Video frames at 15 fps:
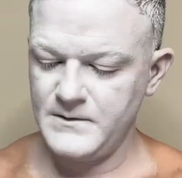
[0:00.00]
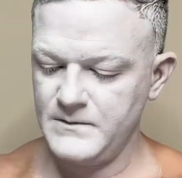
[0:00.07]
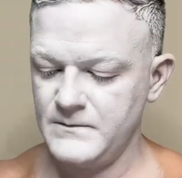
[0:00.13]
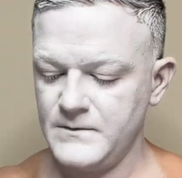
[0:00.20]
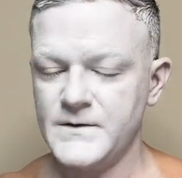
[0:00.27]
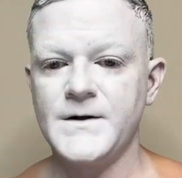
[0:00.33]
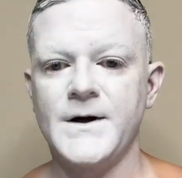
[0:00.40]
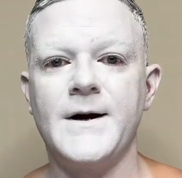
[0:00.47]

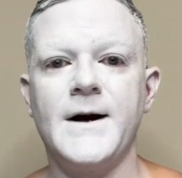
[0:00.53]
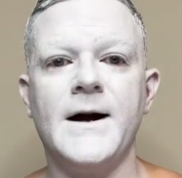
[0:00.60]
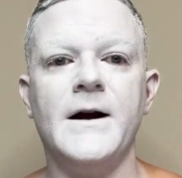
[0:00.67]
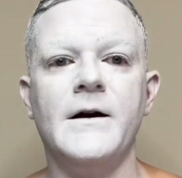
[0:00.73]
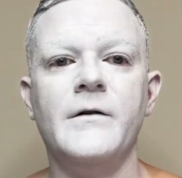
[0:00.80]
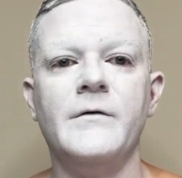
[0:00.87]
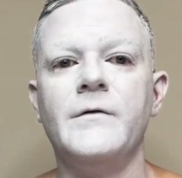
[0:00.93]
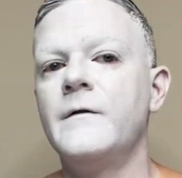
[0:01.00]
Looks like I
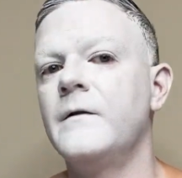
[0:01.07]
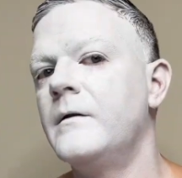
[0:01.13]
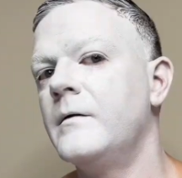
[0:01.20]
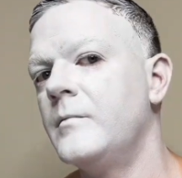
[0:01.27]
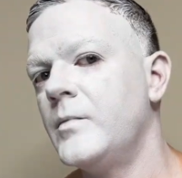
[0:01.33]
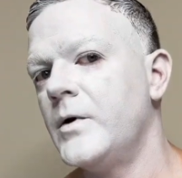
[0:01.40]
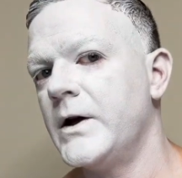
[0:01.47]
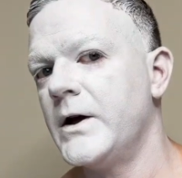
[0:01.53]
have
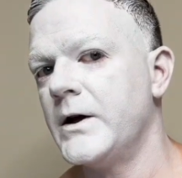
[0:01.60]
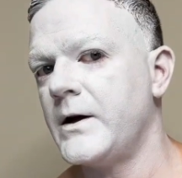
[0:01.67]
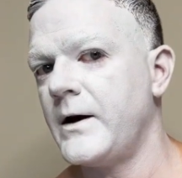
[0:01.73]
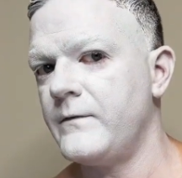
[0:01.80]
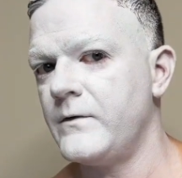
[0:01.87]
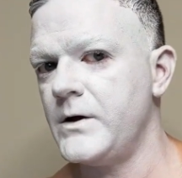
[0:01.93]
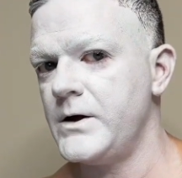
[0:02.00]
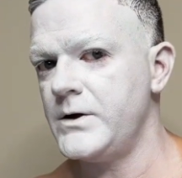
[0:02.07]
pretty good
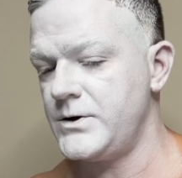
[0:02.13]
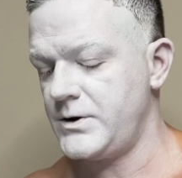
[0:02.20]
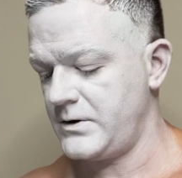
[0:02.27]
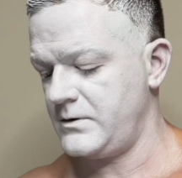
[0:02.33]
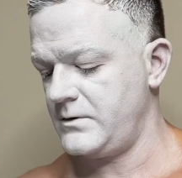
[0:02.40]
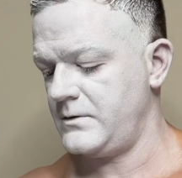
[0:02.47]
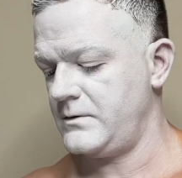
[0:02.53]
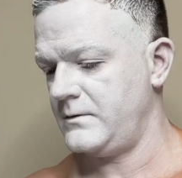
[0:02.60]
coverage
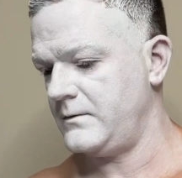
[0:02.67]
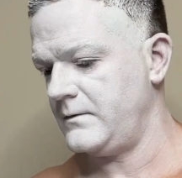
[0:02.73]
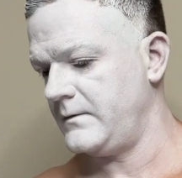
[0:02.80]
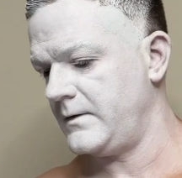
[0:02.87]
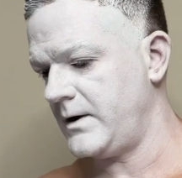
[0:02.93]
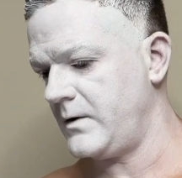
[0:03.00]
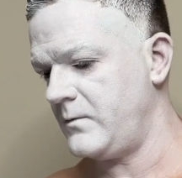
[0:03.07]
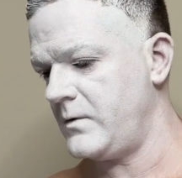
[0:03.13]

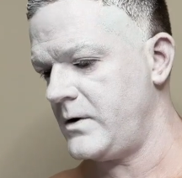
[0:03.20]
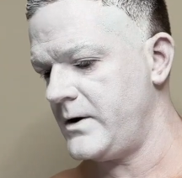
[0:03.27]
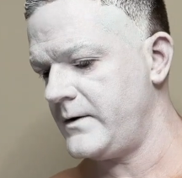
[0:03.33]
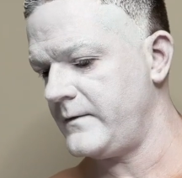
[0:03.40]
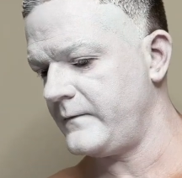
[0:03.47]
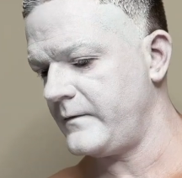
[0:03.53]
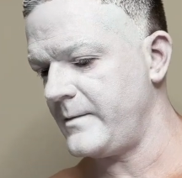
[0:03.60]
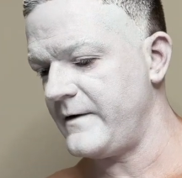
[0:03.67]
that I want
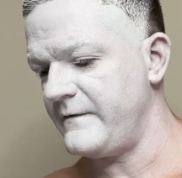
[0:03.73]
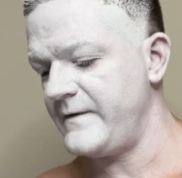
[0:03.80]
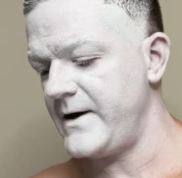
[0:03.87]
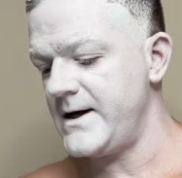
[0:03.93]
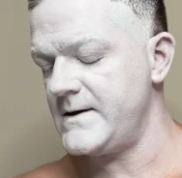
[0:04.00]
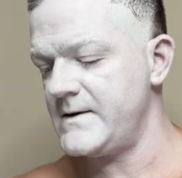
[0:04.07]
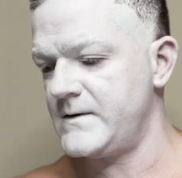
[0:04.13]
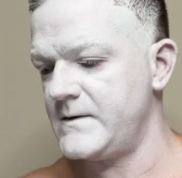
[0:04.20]
for my
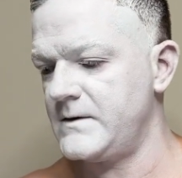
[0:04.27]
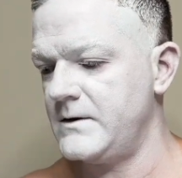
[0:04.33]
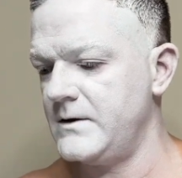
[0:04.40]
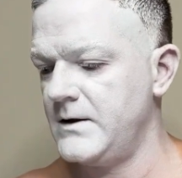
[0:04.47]
face.